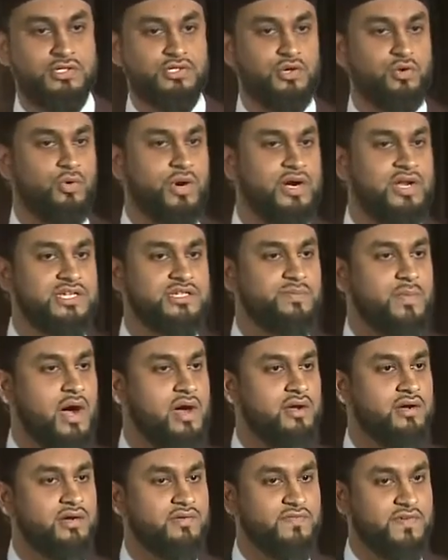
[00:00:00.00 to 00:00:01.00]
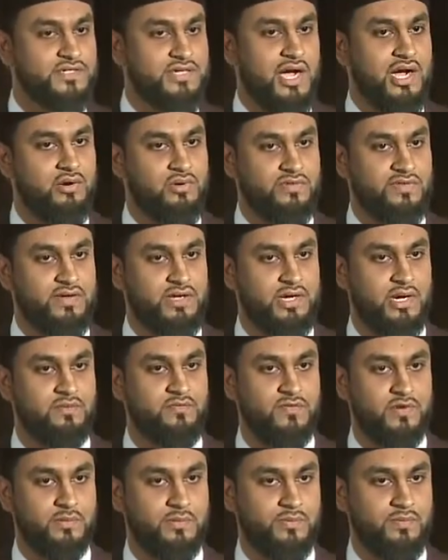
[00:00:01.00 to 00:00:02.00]
So where does modern photography
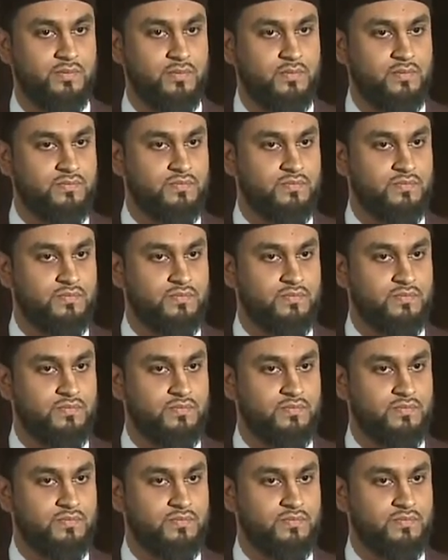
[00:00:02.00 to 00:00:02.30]
come from?